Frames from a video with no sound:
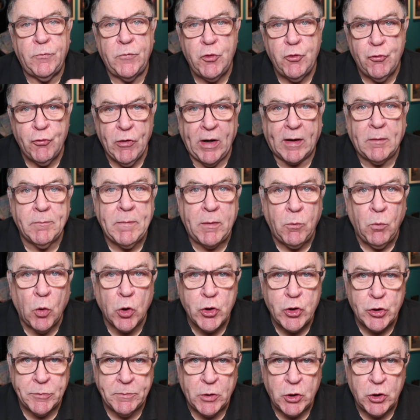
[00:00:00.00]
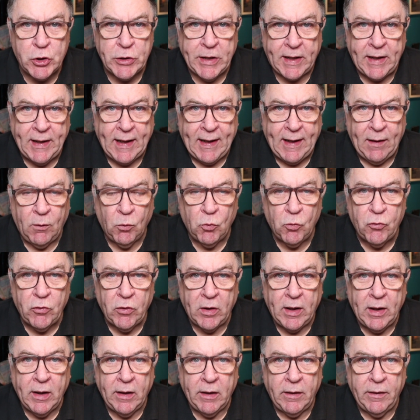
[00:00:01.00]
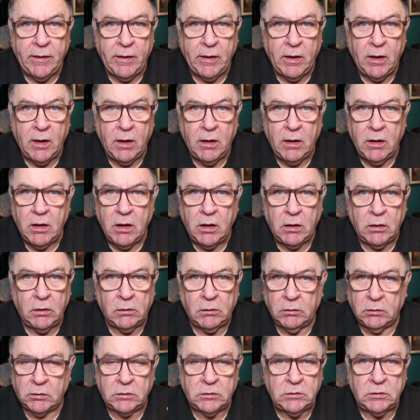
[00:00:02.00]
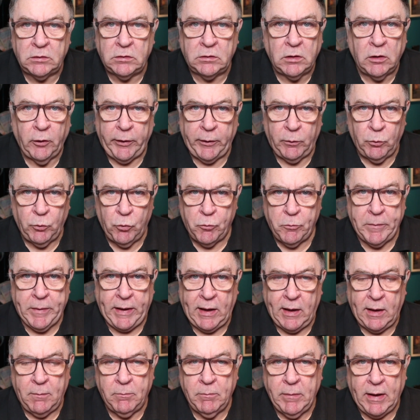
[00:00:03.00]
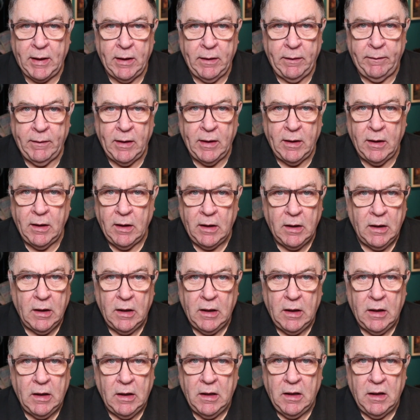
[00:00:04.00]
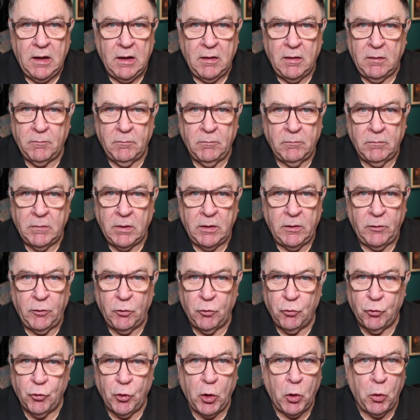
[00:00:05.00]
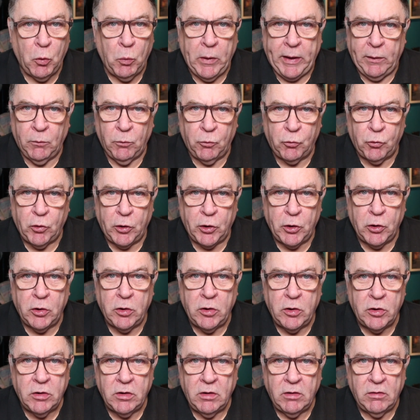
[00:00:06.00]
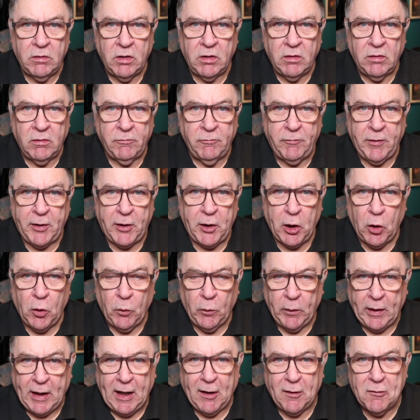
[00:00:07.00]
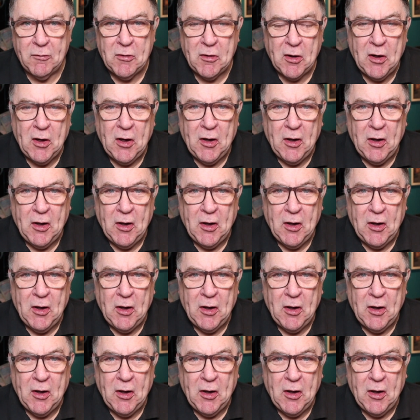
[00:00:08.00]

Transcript: dragged my washing machine out and, oh God, it was minging behind there. There's no way I was going to video that.